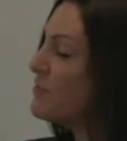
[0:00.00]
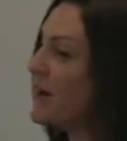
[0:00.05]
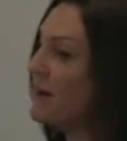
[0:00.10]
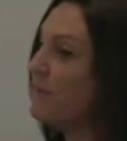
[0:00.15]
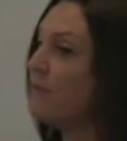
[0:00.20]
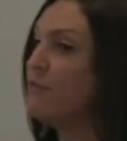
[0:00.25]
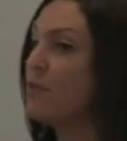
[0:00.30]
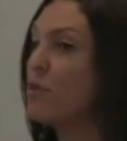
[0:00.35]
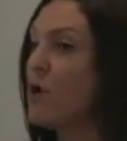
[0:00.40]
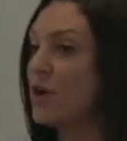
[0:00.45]
made
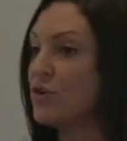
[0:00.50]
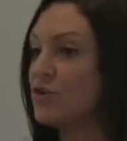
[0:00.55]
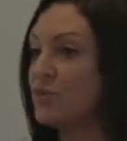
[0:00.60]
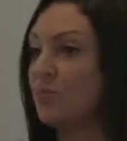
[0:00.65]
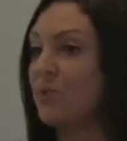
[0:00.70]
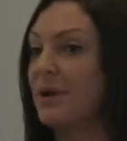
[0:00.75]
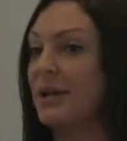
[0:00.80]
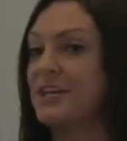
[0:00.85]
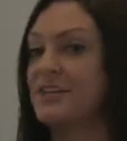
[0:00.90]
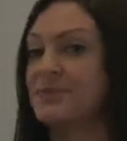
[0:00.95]
400
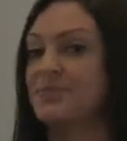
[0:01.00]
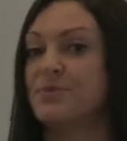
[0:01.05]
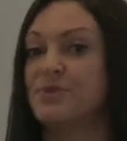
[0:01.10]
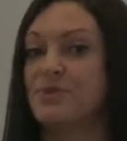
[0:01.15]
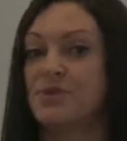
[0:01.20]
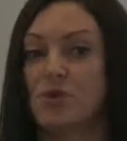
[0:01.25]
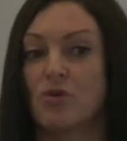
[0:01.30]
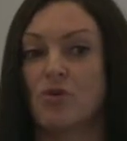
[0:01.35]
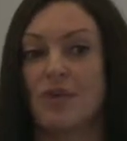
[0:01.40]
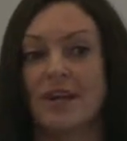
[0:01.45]

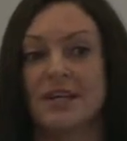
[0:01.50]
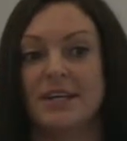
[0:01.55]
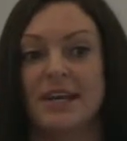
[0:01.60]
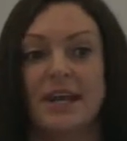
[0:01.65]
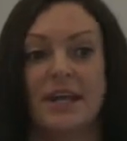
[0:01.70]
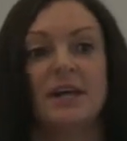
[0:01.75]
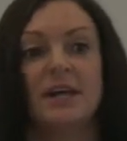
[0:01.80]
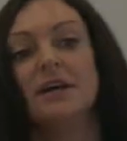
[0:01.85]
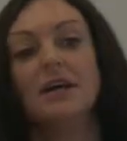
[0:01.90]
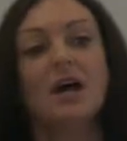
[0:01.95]
placements
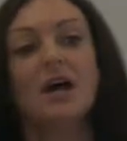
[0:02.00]
already